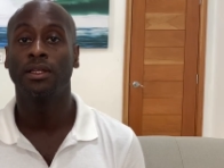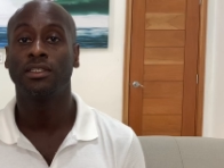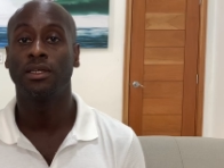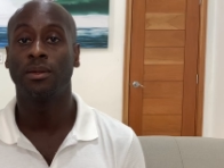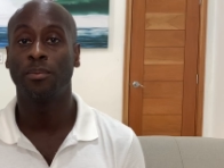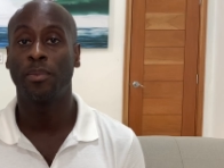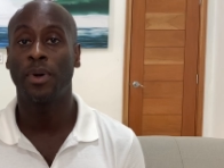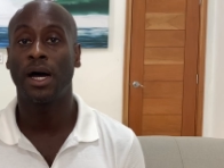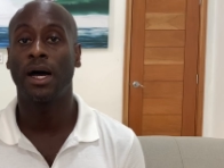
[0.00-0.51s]
to
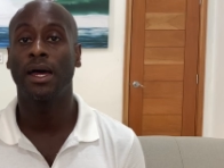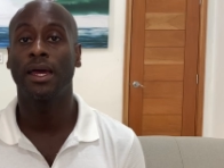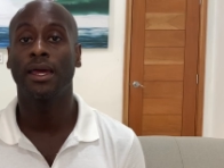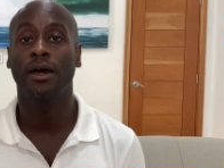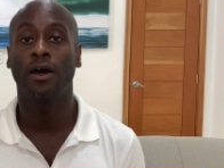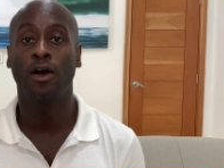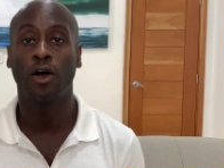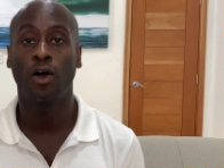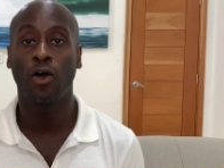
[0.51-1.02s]
buy a
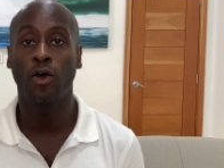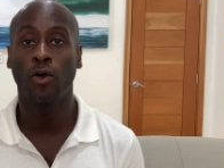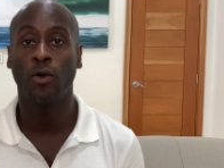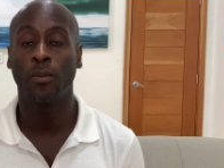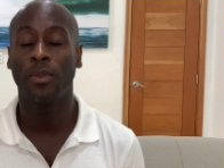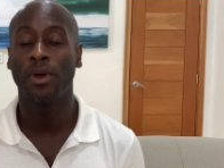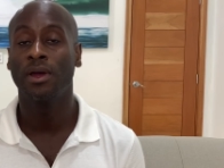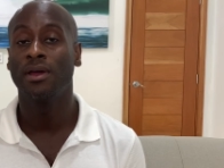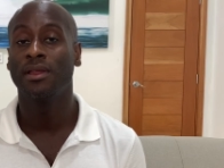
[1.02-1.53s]

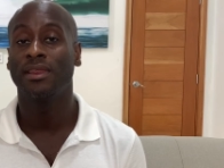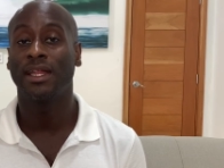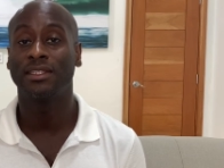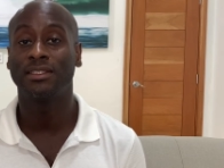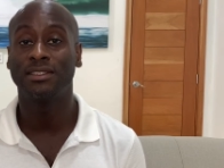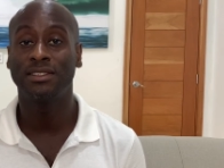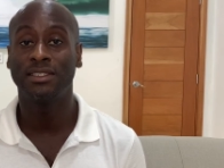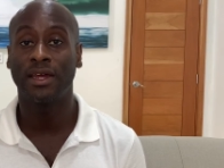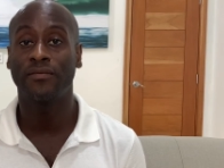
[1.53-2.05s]
home,
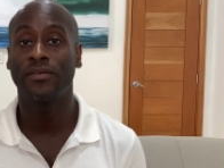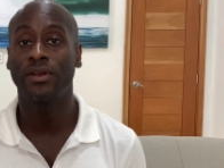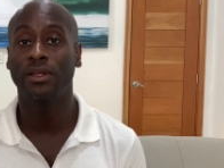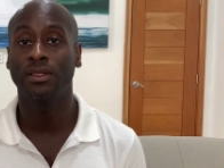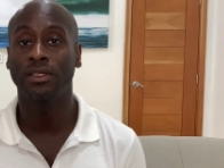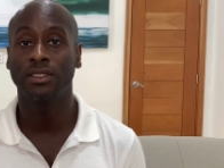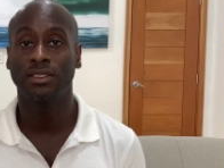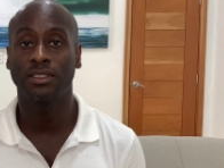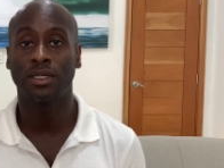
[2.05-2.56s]
that's
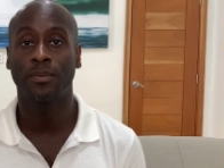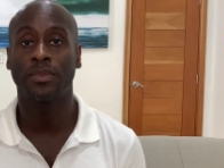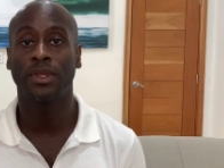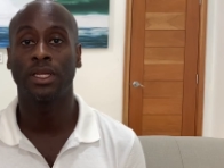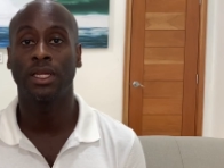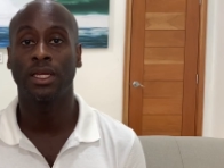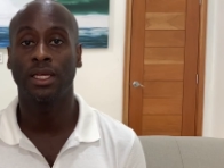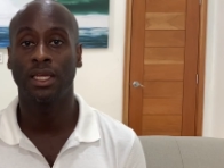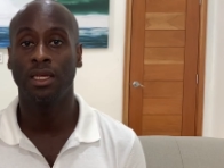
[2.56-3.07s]
definitely something
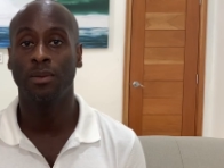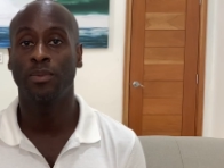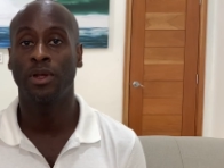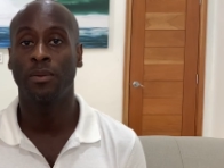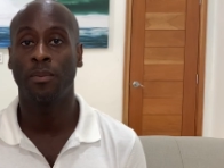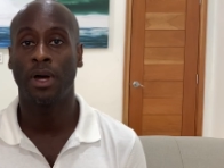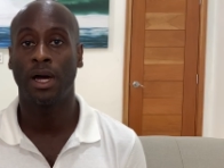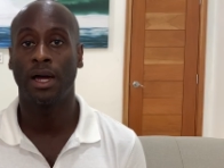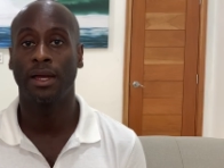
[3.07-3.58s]
to keep
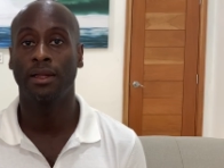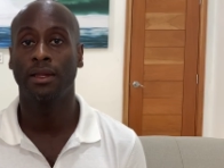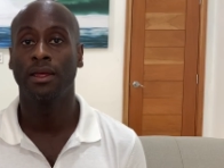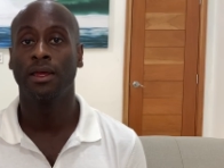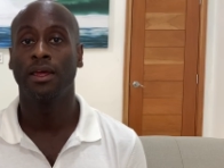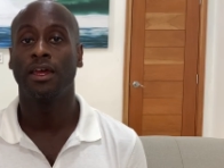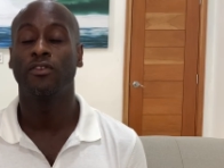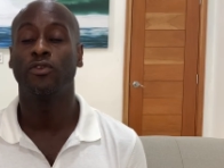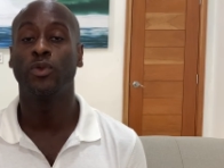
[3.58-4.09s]
in mind.
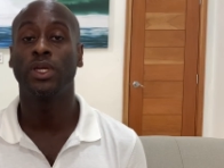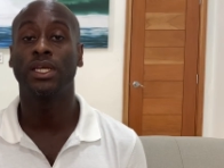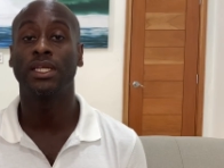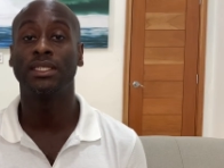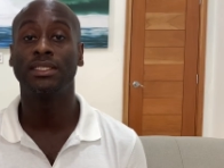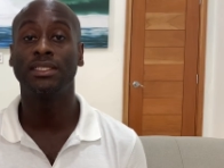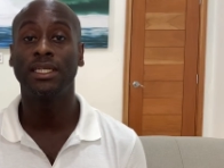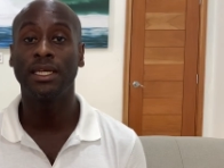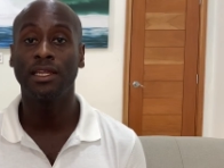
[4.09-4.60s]
If we
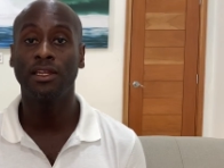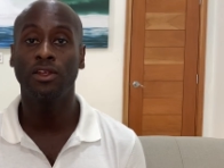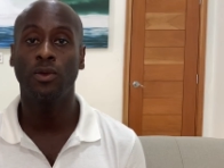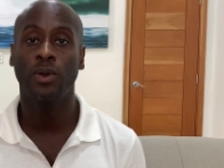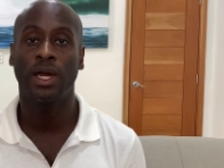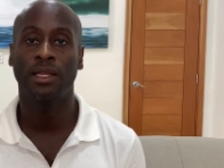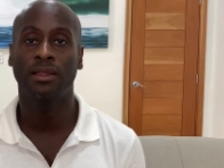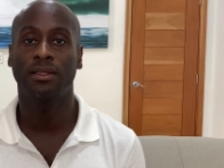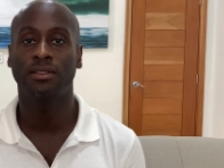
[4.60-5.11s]

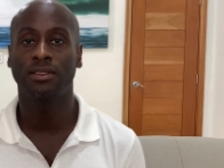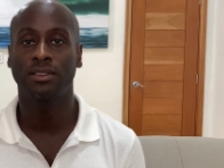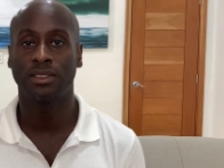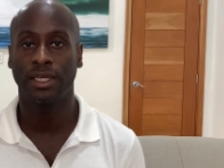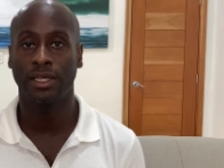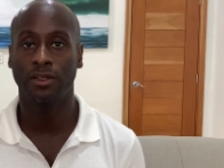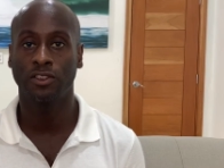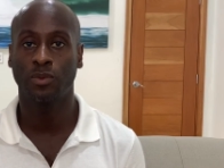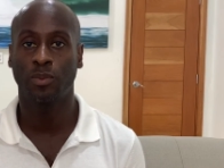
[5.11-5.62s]
continue at this
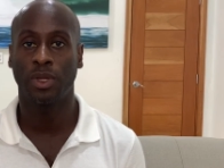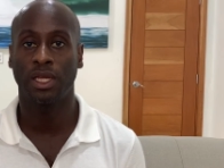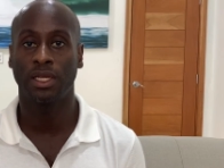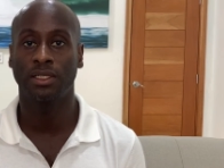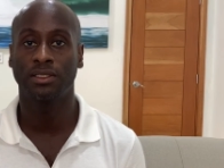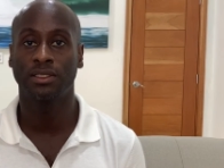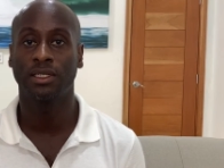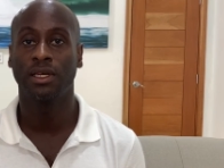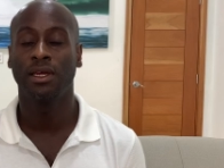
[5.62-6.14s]
sales
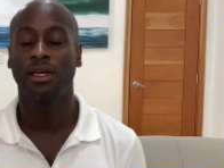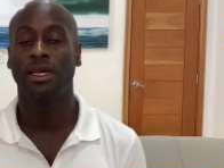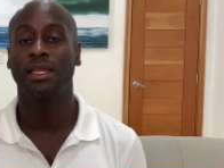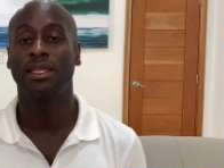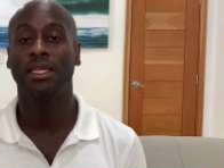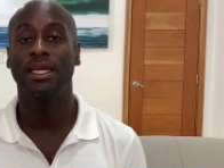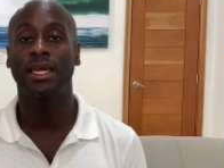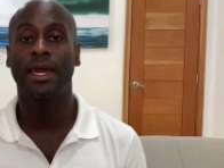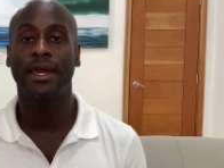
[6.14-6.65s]
pace
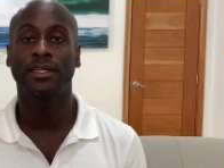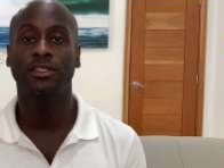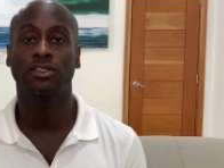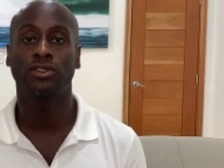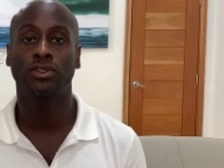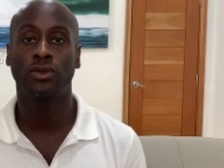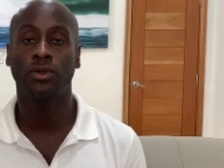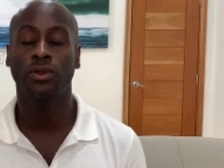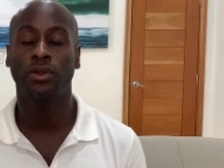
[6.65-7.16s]
and the
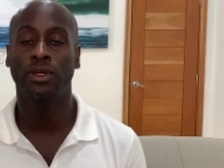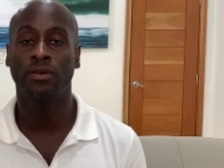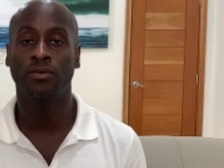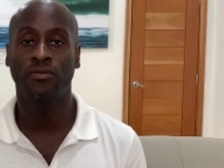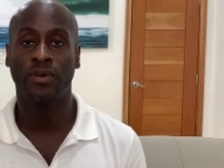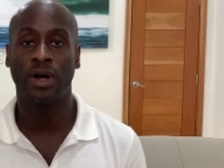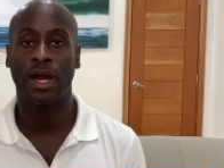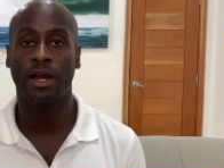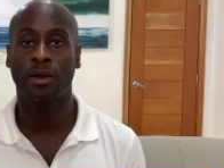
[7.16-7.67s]
external
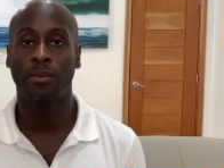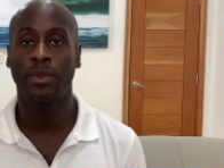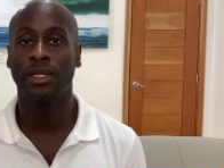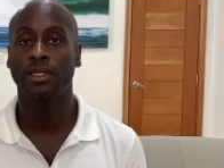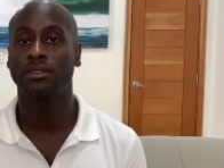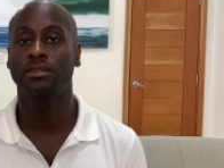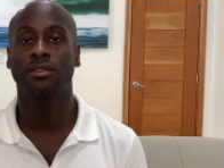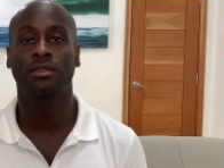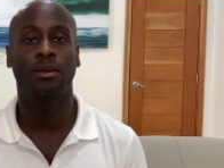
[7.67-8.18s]

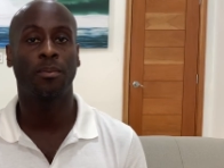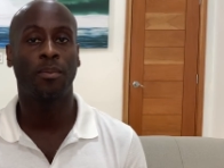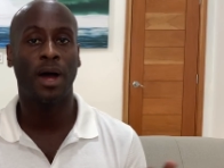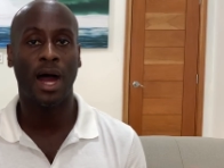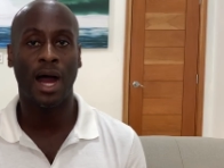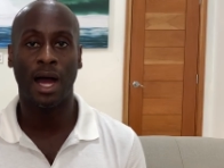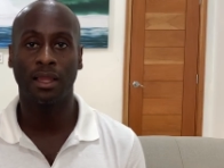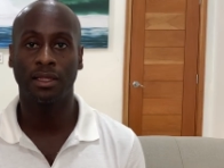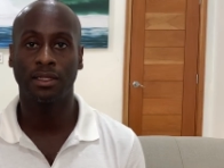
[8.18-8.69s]
environments, the
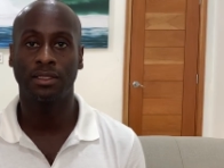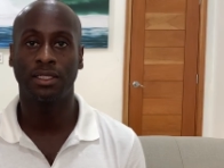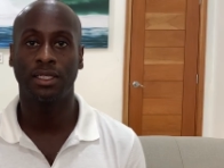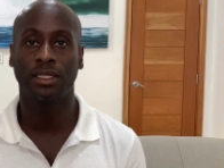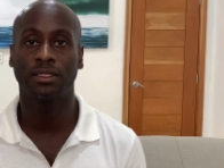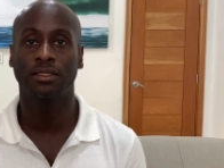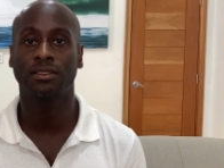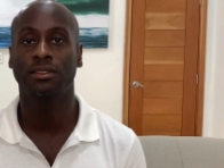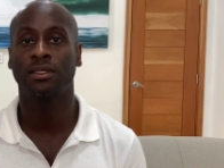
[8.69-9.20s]

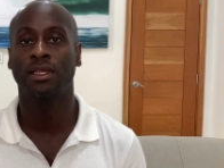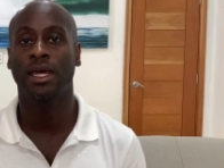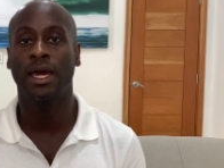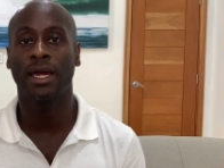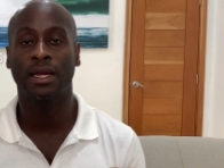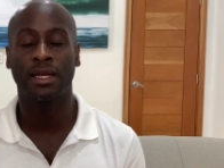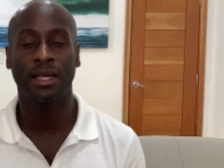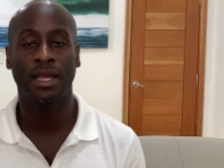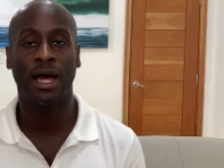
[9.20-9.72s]
politics, the
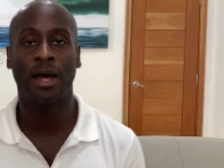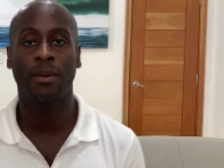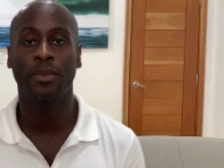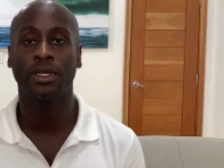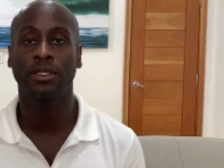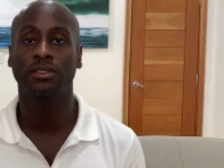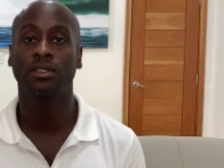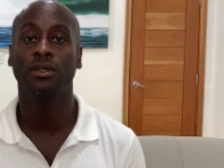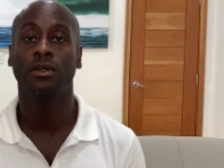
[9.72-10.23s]

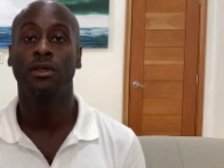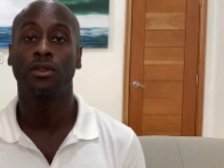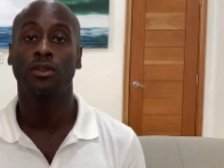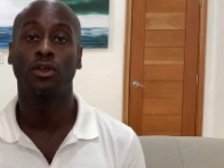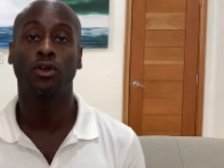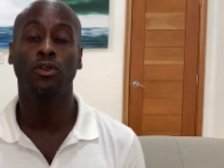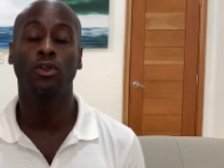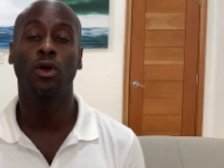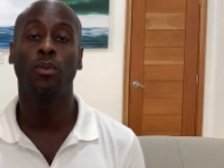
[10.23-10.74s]
economics, the
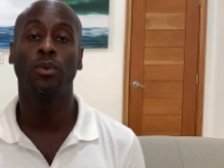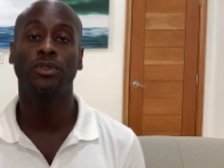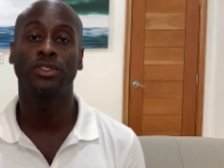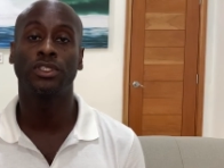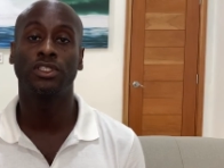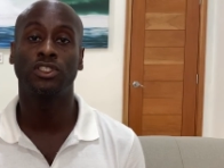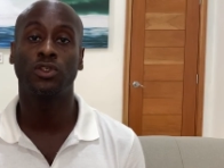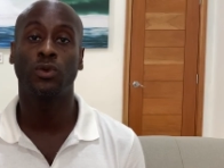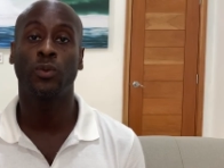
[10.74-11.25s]
global
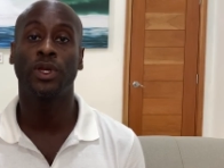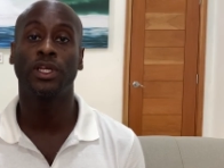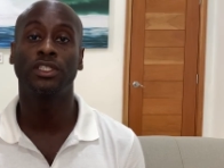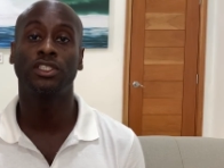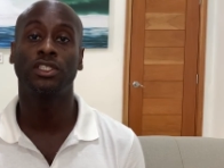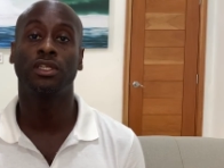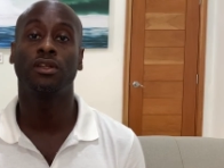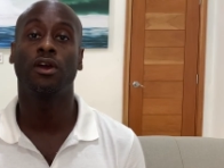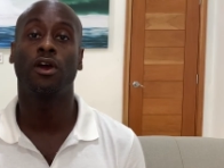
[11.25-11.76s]

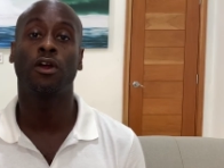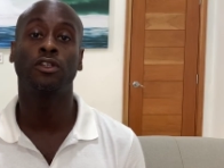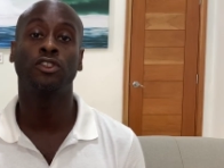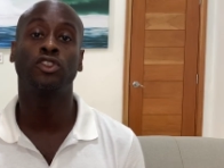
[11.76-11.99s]
situation are